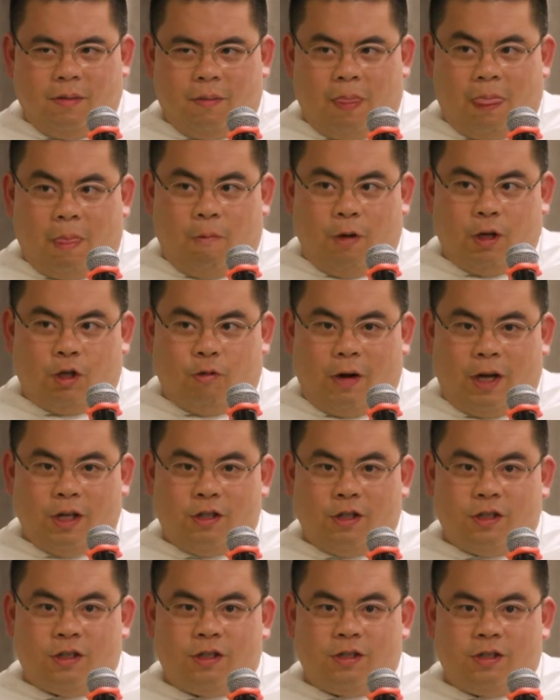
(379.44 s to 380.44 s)
which
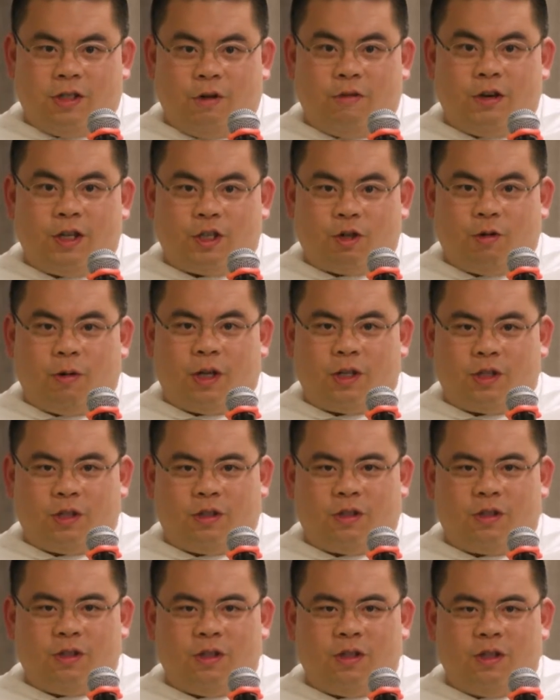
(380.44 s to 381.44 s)
raises serious
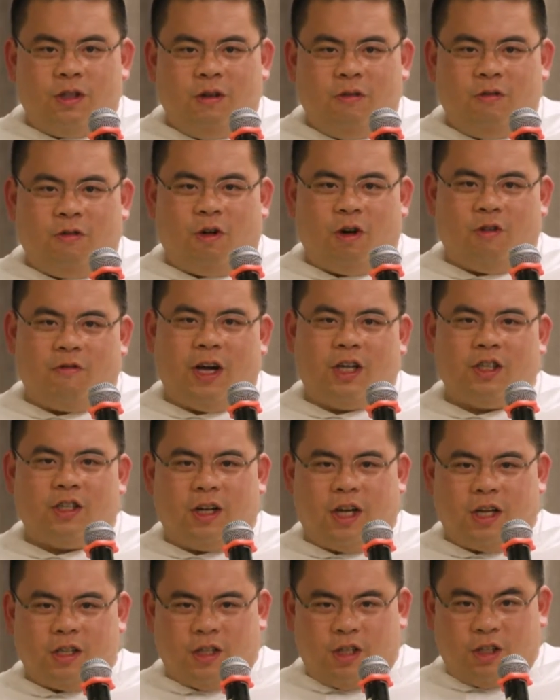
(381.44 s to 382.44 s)
questions for
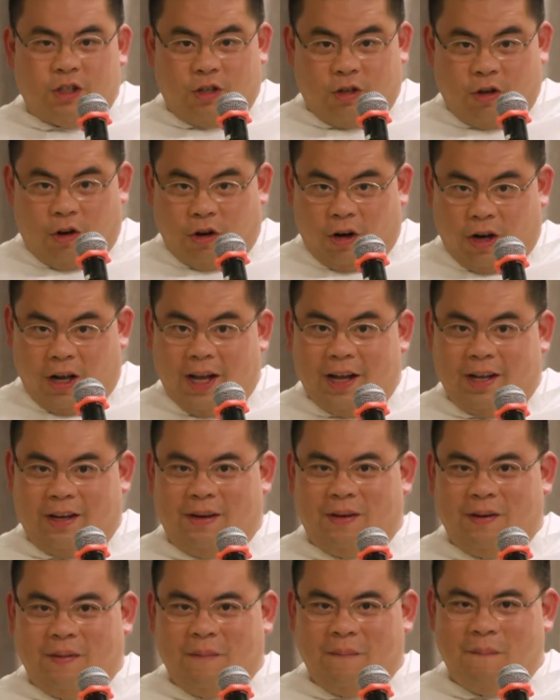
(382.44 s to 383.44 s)
evangelization online,
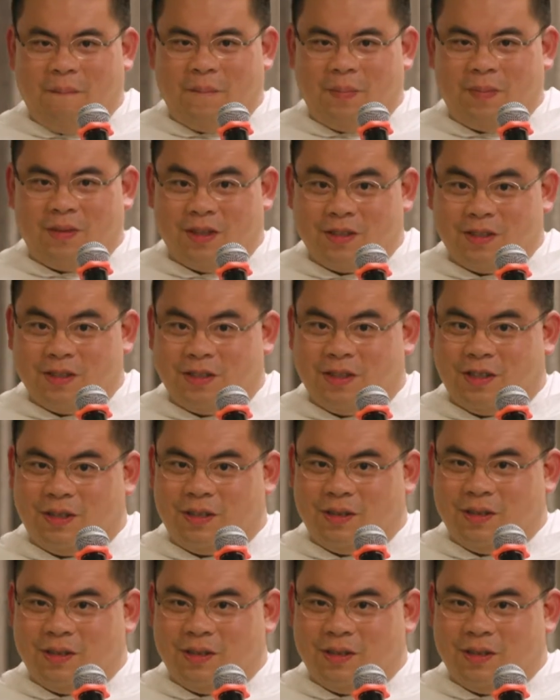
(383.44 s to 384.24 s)
doesn't it?